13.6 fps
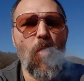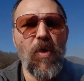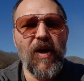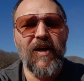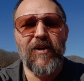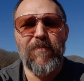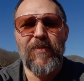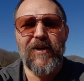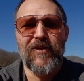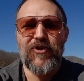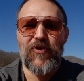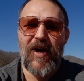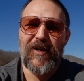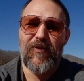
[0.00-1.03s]
ended up being
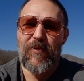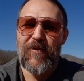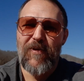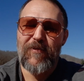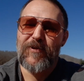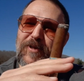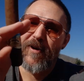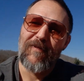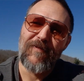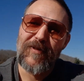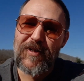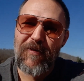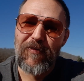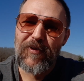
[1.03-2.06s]
distracted with other stuff.
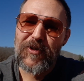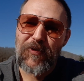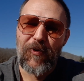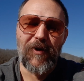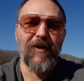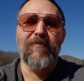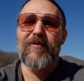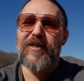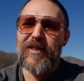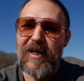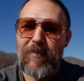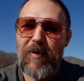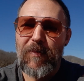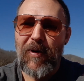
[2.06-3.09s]
It's a different story. Let's
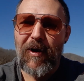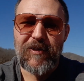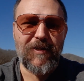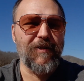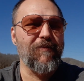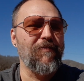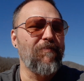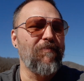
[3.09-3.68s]
keep it positive.